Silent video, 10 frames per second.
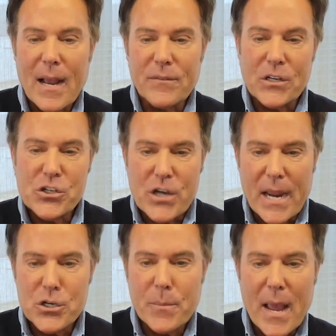kind of
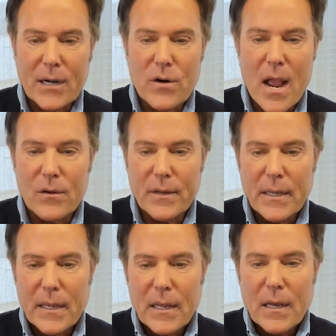exchange background.
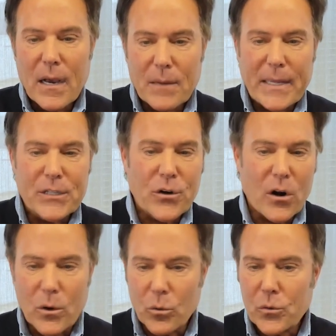Um, he's
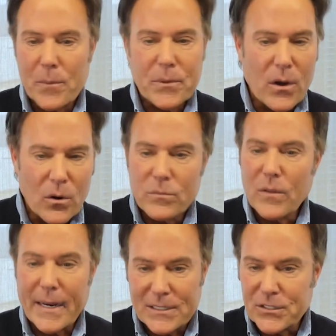our real crypto,
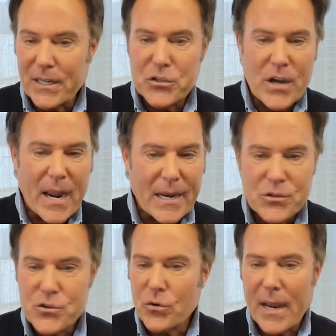like I said,
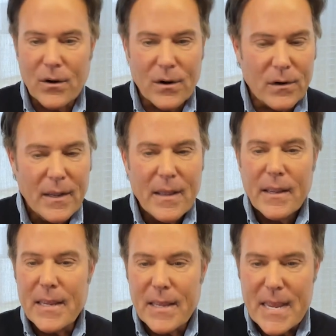exchange trader.
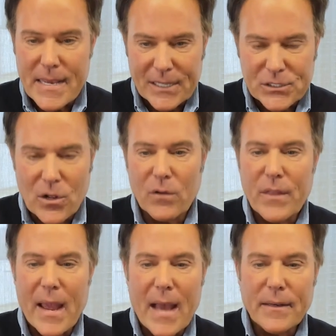He, he gets all
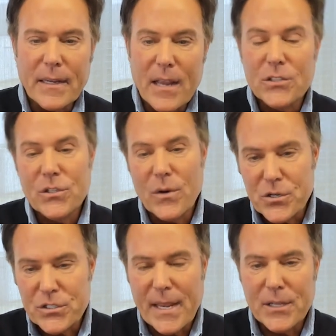of that, and he also
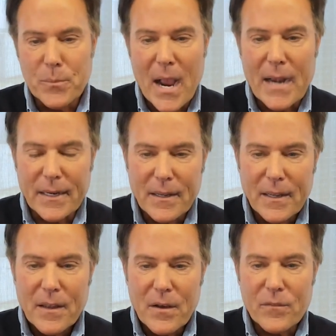understands mining
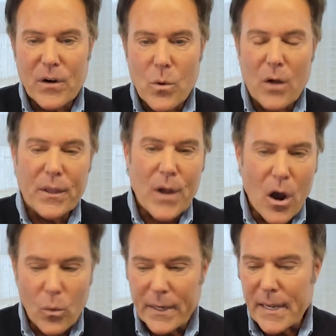uh, very well. And
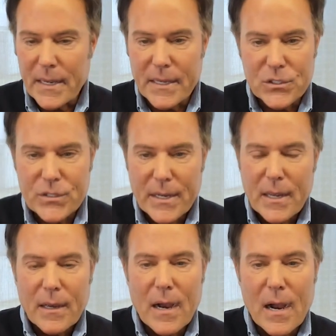Owen is
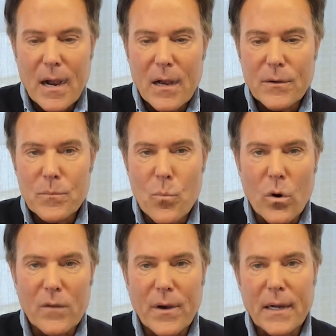uh,
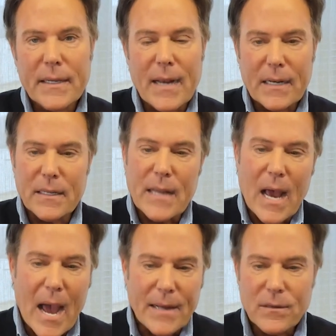more of a connect the
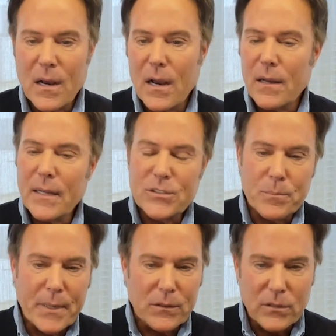dot, uh, has
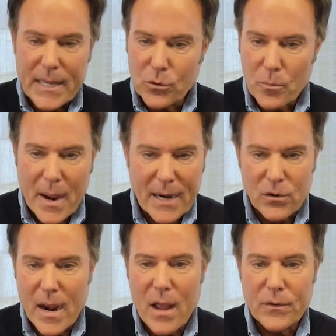a big legal
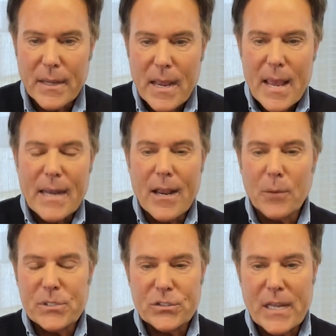background, and
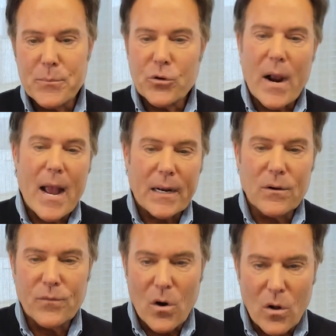helps us keep track
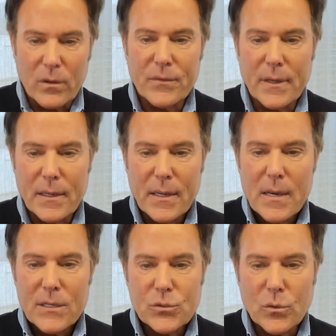of all of the
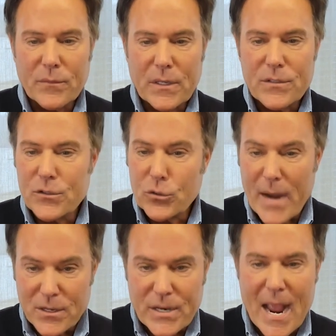sort of the, the,
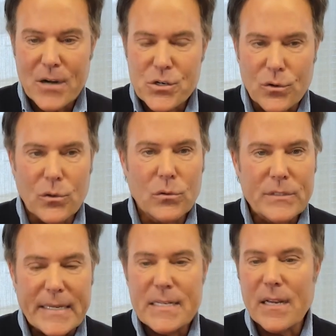
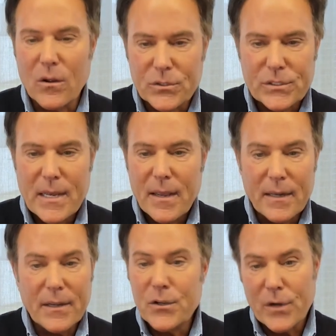transactional details.
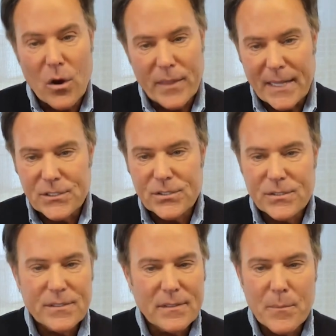And you know
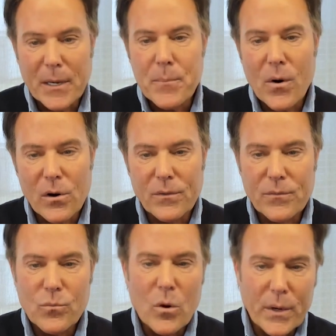that's a big part
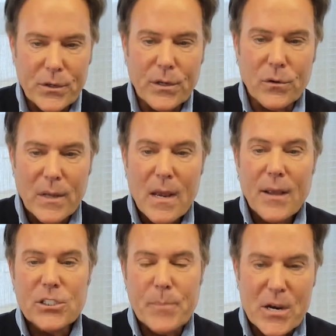of what we do,
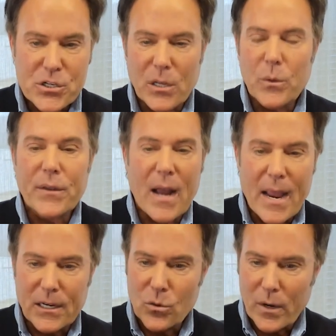especially with an
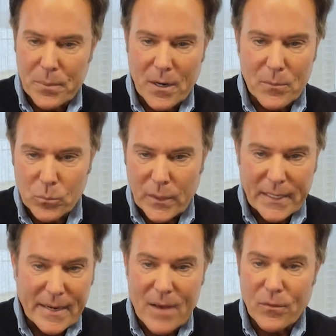eye on going public. We
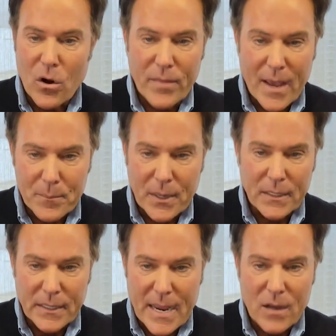need to have all of that
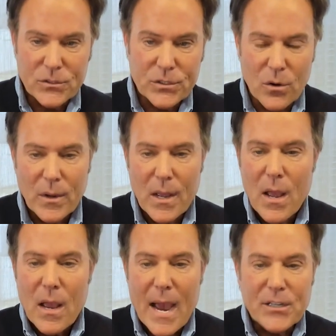buttoned down. So
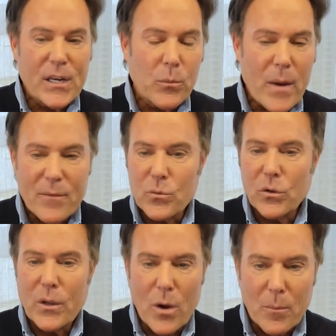I just think we have a
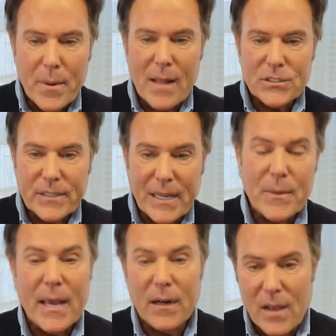really well balanced
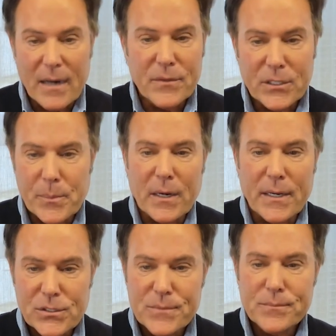team and a lot of
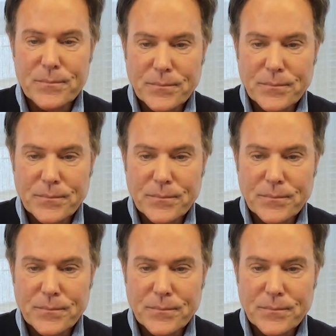experience.